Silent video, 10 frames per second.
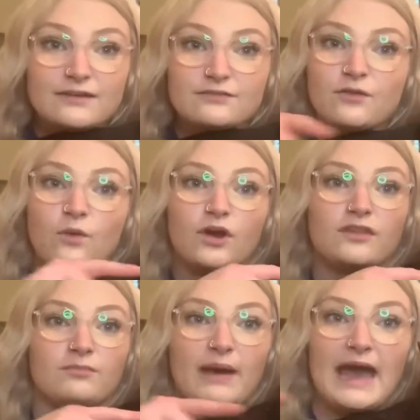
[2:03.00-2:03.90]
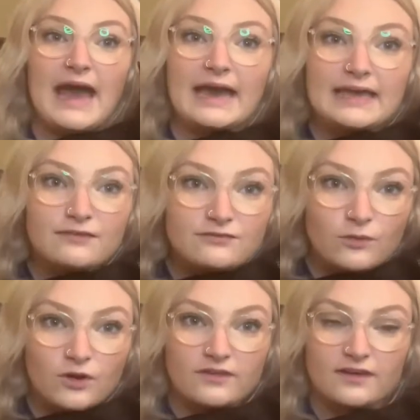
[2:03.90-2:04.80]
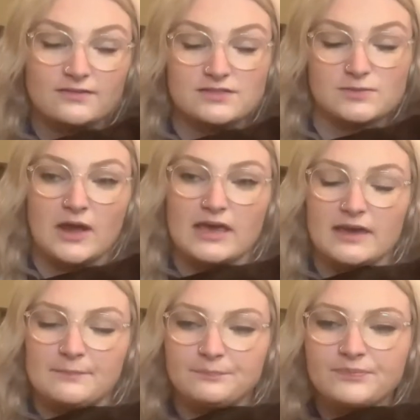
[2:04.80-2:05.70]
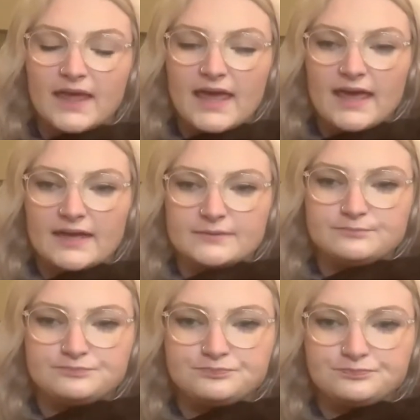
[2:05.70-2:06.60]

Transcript: and forth, back and forth I was spraying him. And